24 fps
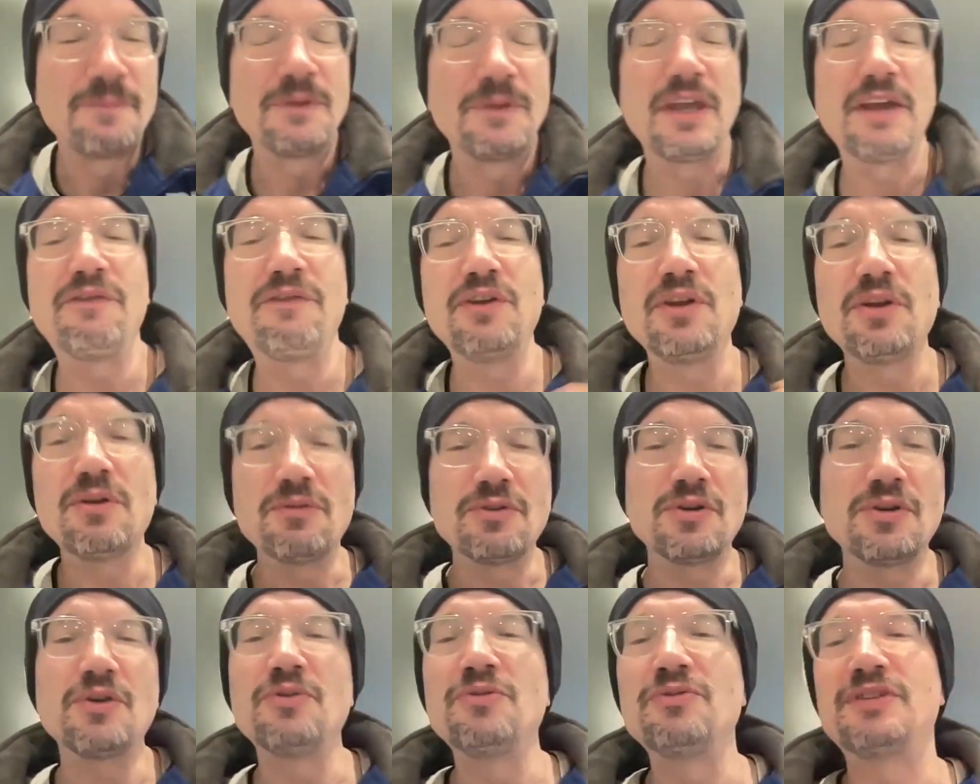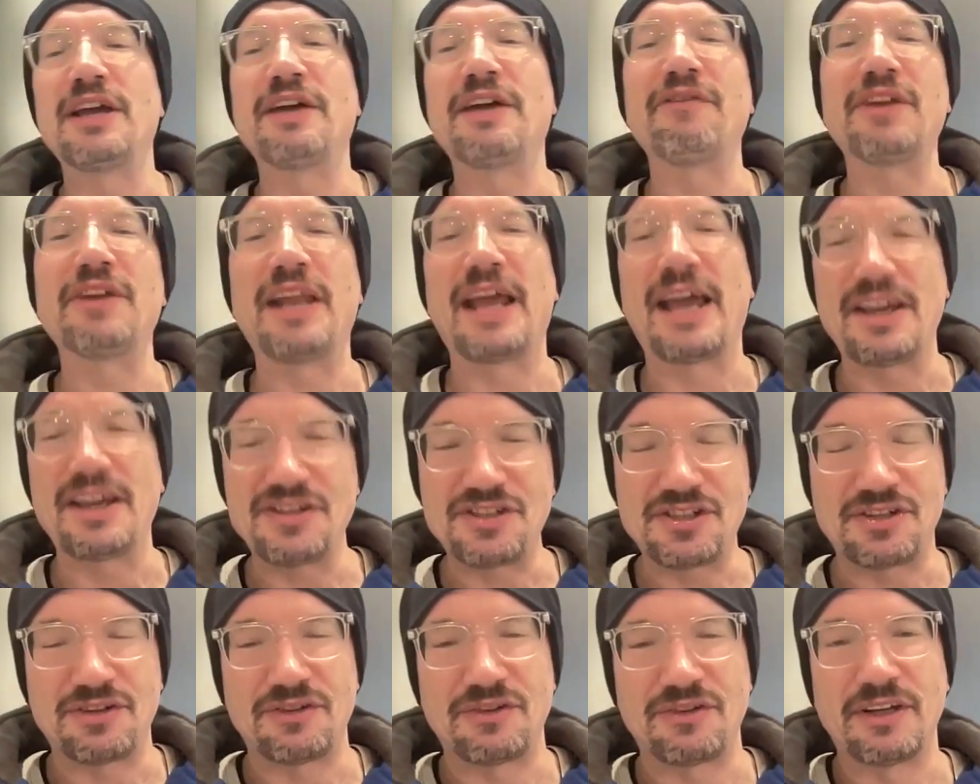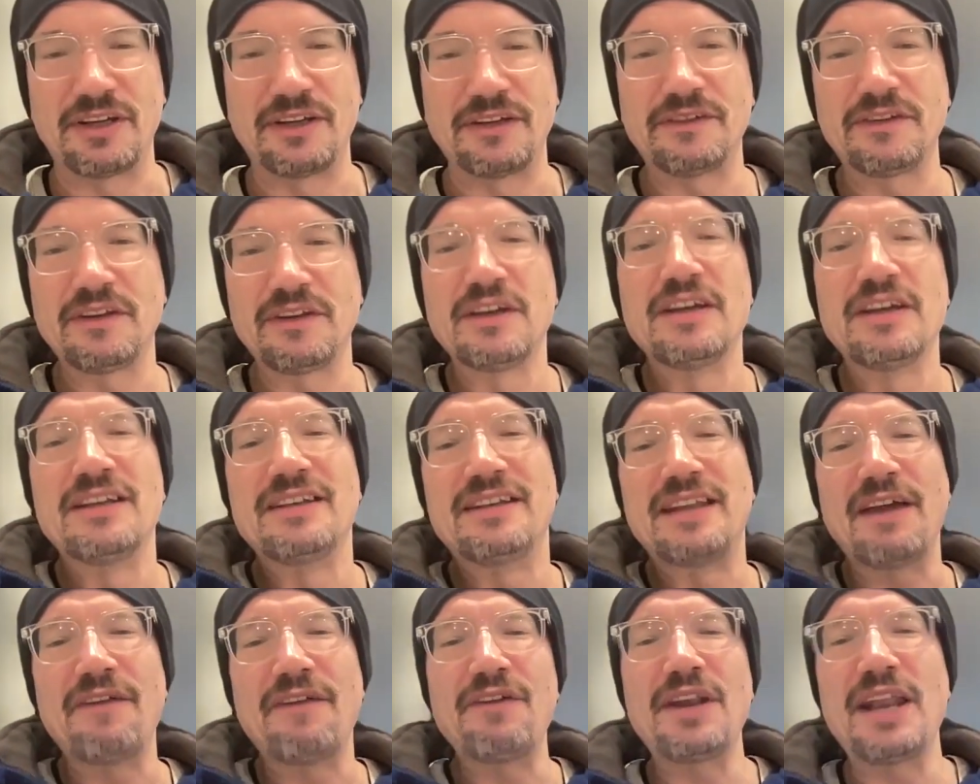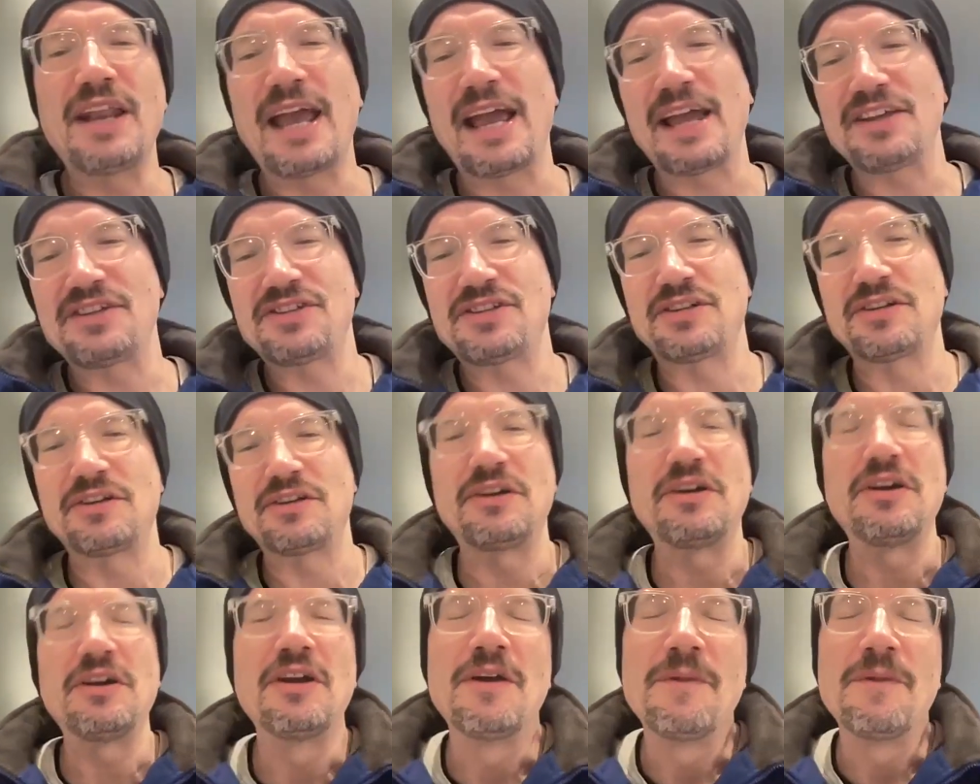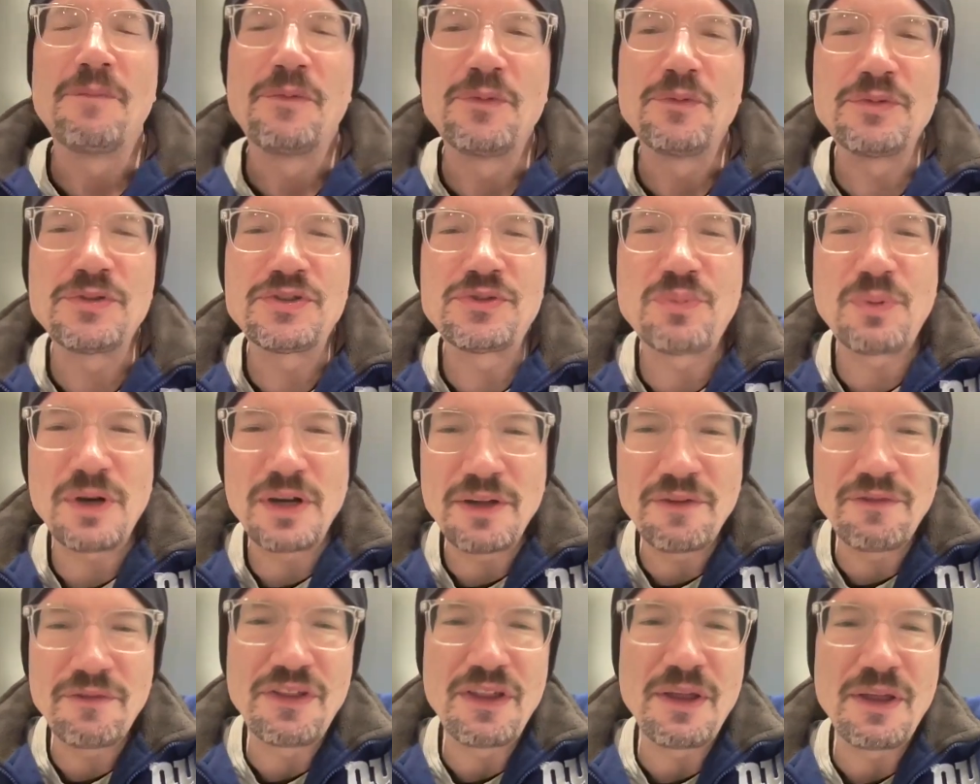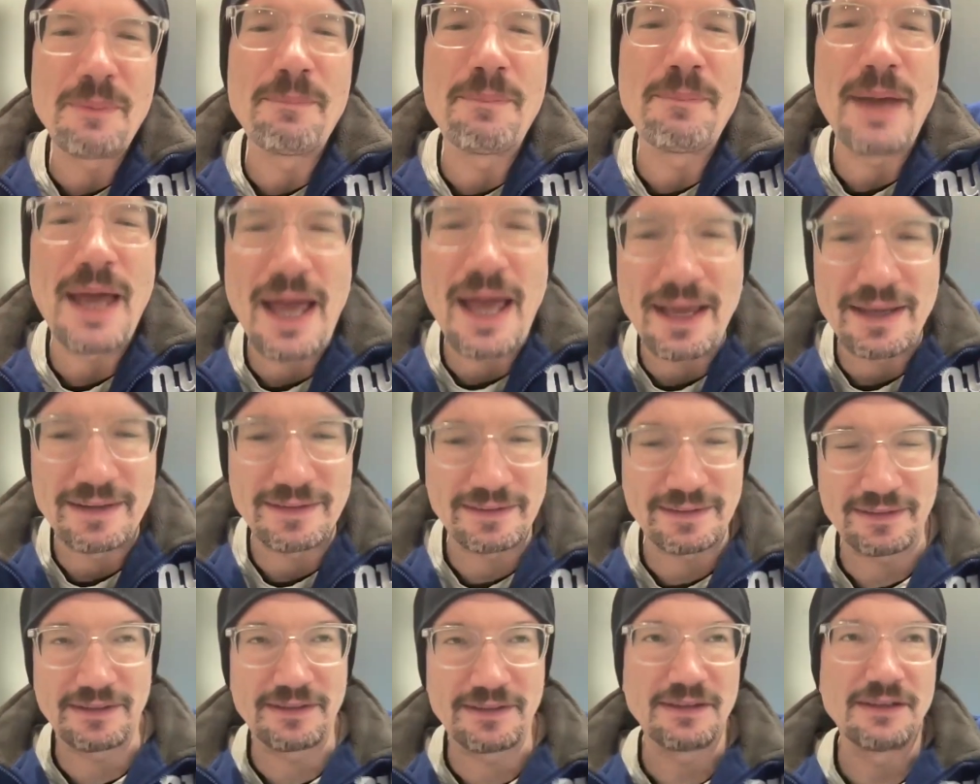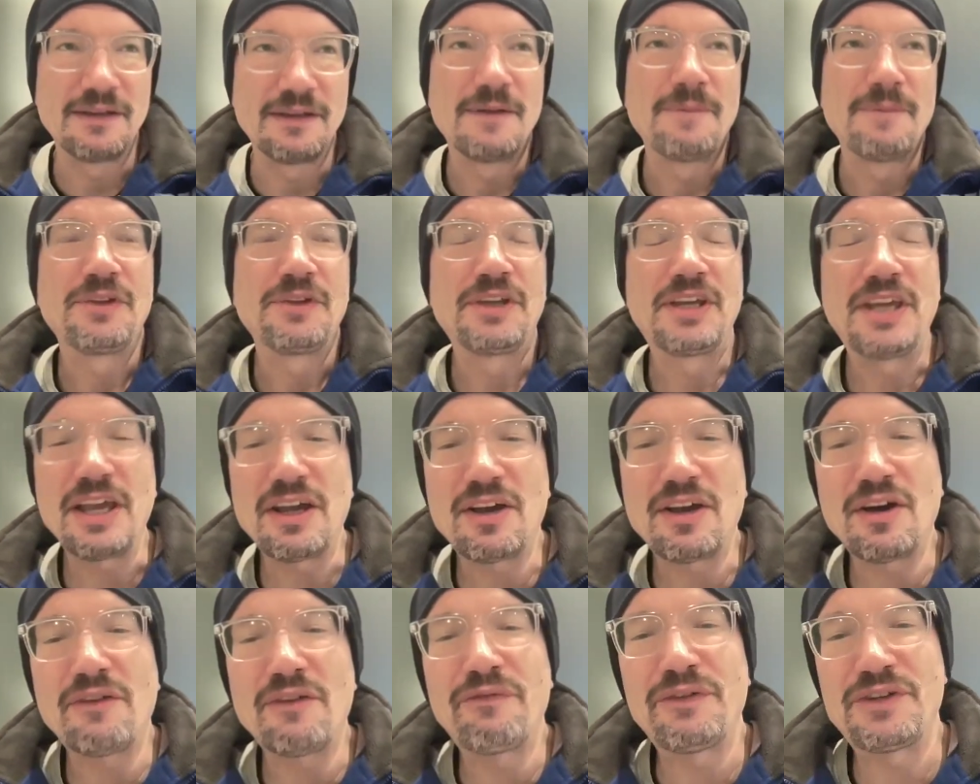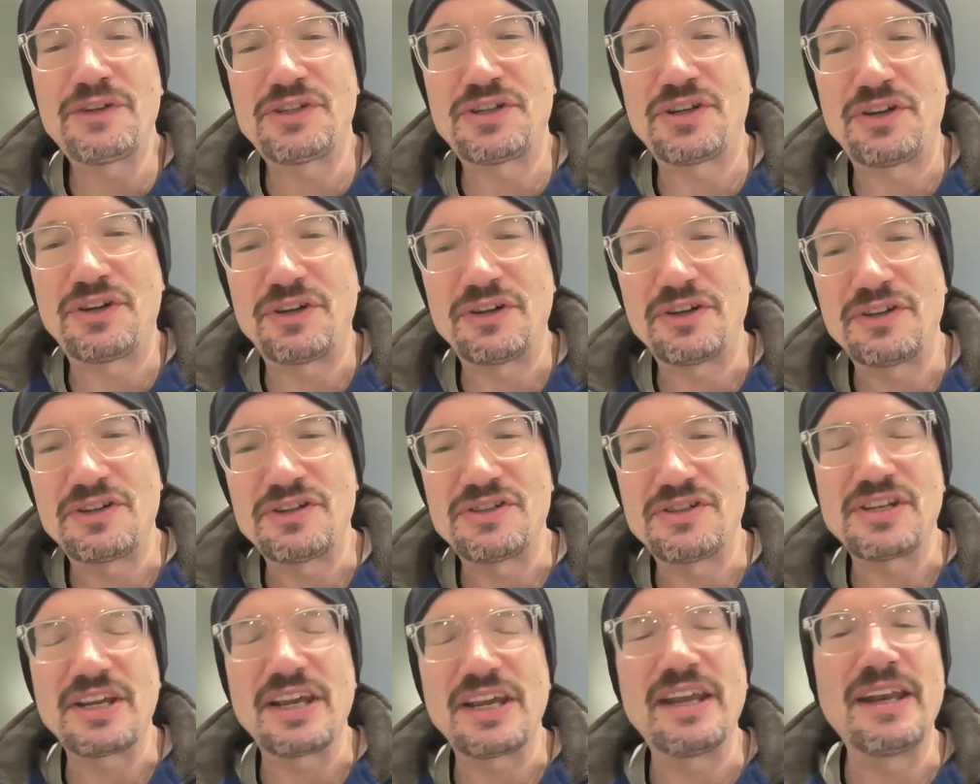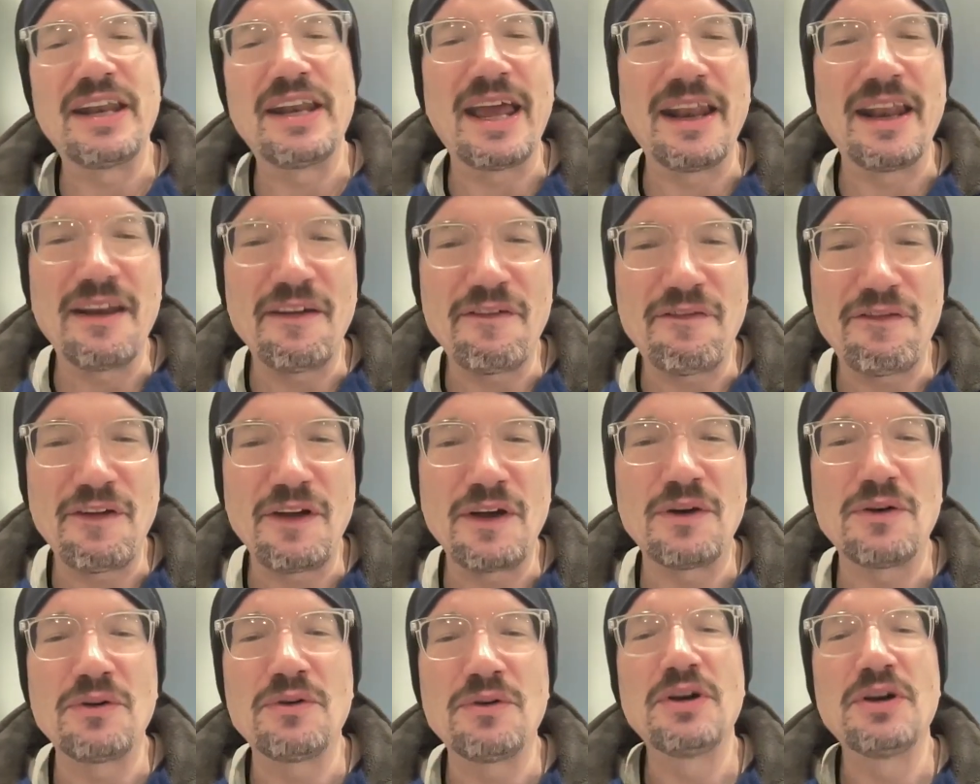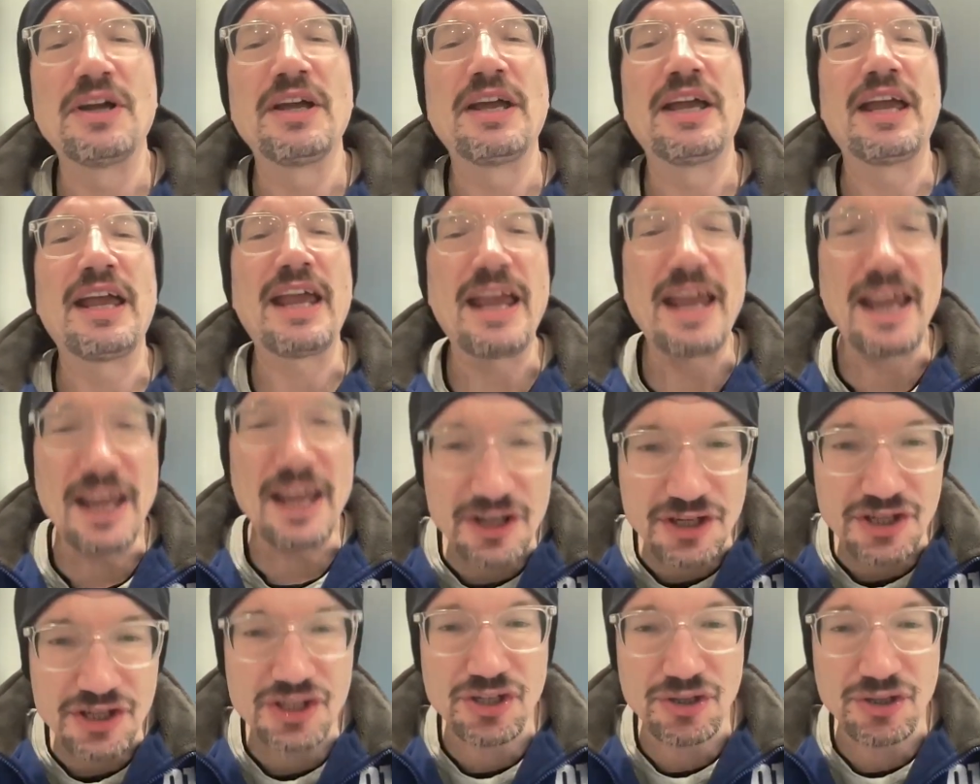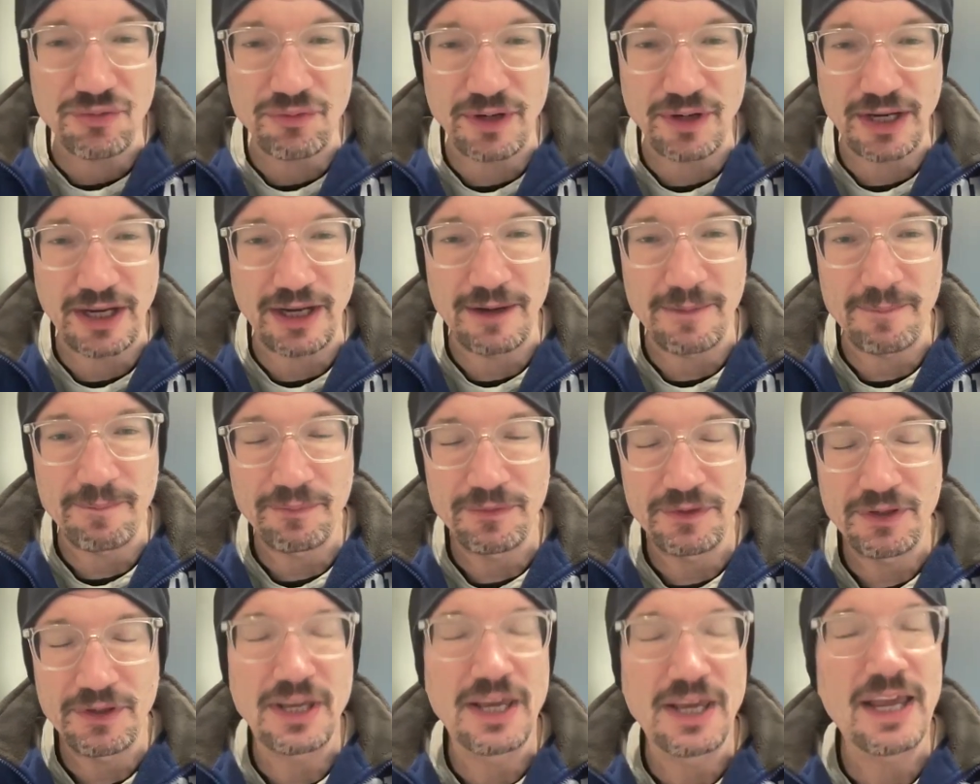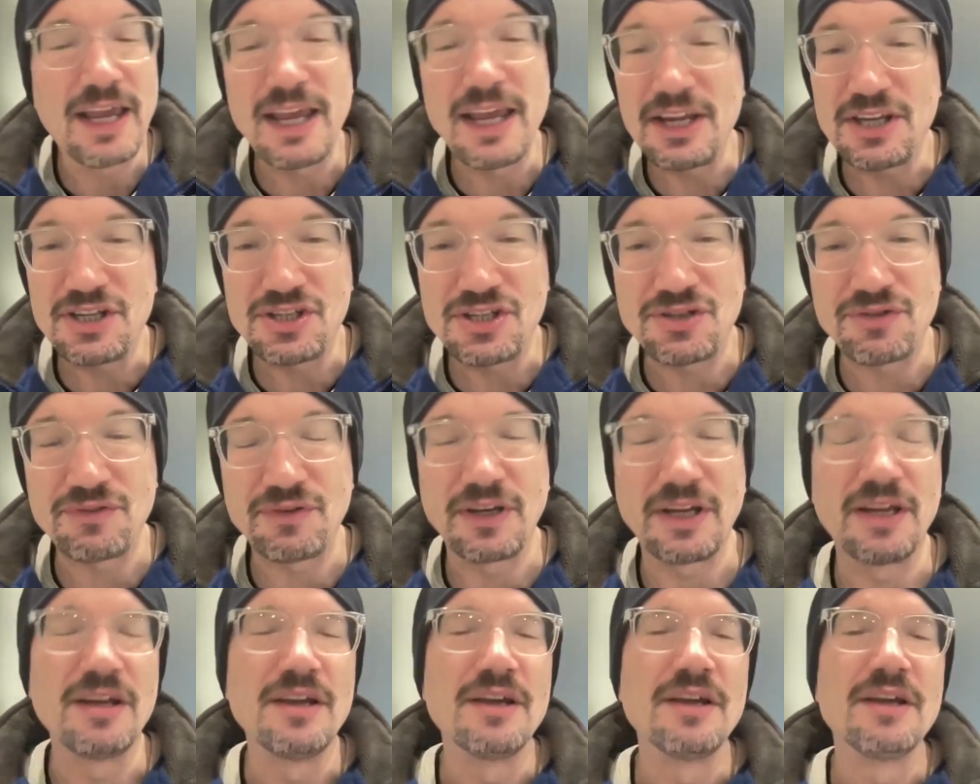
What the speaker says: If you don't know who Devin Hester is, Devin Hester was one of the best kickoff returners in NFL history. History.